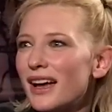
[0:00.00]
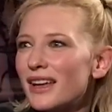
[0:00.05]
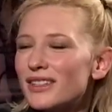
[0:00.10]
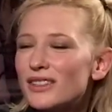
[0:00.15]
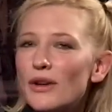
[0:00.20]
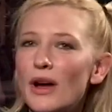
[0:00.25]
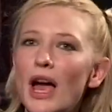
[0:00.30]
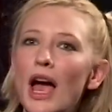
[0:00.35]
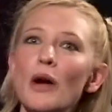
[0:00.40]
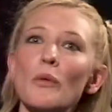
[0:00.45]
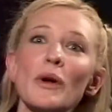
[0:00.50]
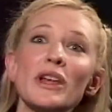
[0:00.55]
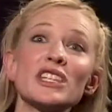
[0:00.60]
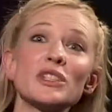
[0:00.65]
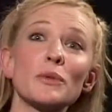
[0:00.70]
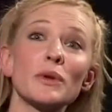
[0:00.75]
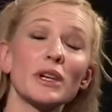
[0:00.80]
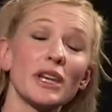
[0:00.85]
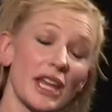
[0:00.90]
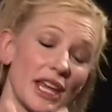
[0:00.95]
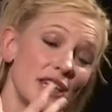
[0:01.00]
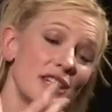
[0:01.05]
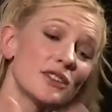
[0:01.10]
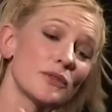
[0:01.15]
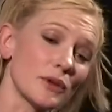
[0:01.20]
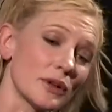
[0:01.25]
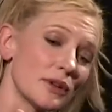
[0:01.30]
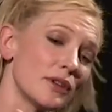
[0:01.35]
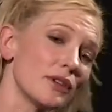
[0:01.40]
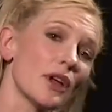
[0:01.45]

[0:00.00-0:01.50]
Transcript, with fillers: so I, I went to it, into it